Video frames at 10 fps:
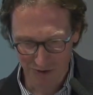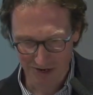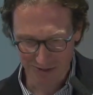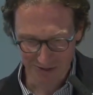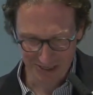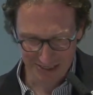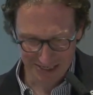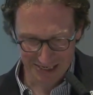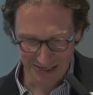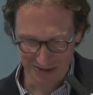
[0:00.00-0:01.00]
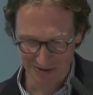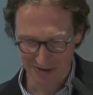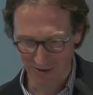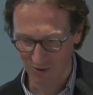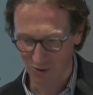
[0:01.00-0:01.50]
As you can see here,
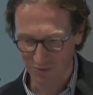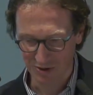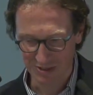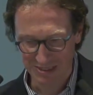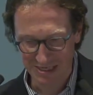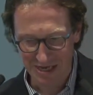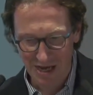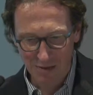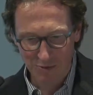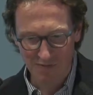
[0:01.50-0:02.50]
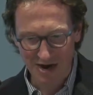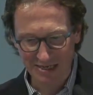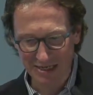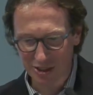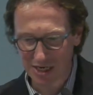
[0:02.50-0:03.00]
I hope you can see it,
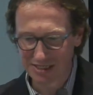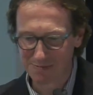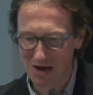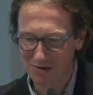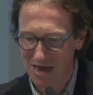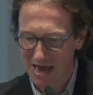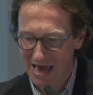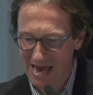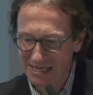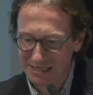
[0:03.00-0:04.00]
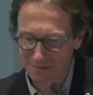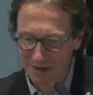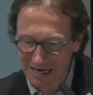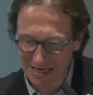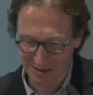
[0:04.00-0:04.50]
providing just about $8
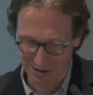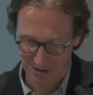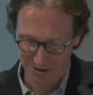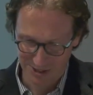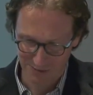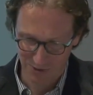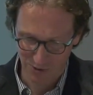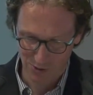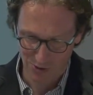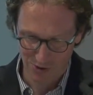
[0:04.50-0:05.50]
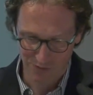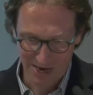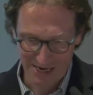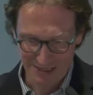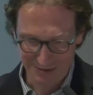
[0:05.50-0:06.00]
billion worth of
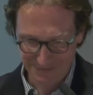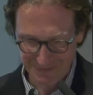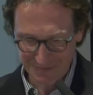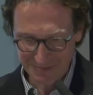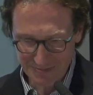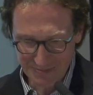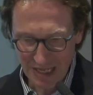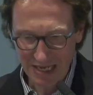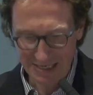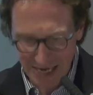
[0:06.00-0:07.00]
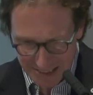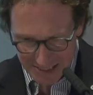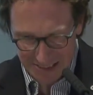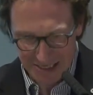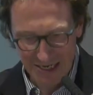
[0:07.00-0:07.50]
aid.
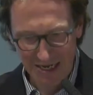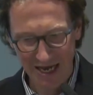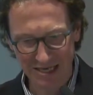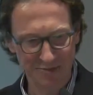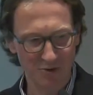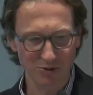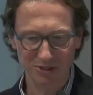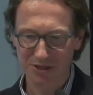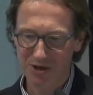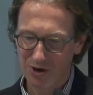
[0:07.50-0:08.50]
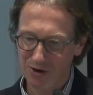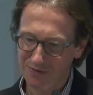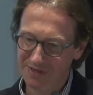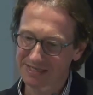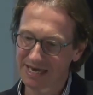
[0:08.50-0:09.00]
Yes, as most
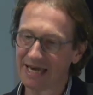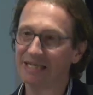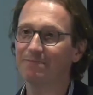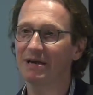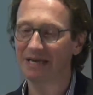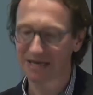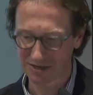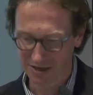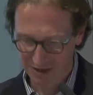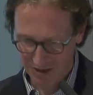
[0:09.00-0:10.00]
of these $8 billion